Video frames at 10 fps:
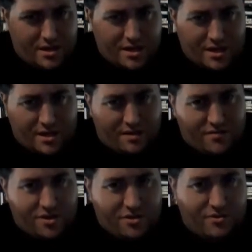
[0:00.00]
that
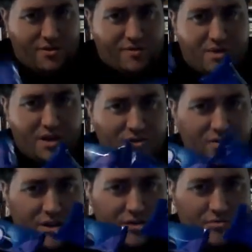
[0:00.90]
even though I've
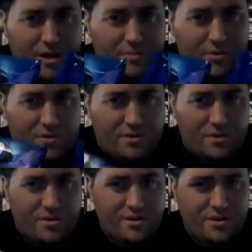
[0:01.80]
penetrated the wrapper,
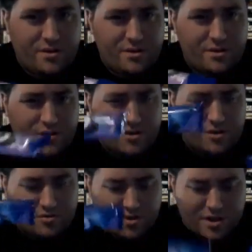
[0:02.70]
the
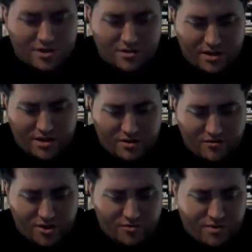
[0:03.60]
2 things are in
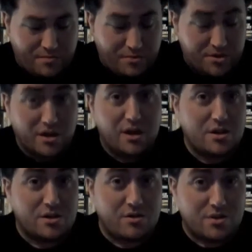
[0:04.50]
individual wrappers.
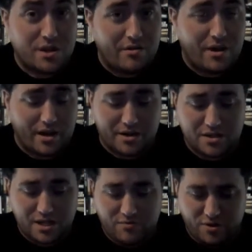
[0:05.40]
So in theory, I could
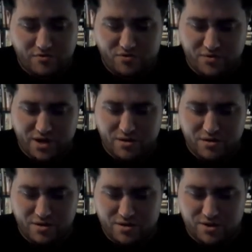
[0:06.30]
save one for
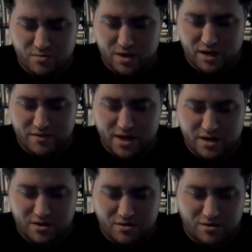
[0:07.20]
later, assuming I like
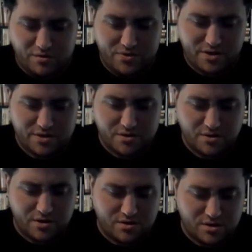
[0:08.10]
it at all. These are
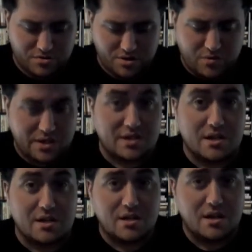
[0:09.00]
good until the
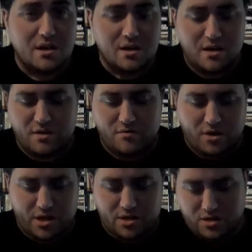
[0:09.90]
26th of
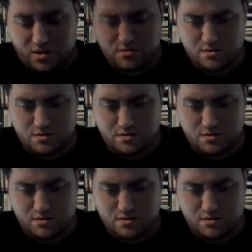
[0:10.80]
August.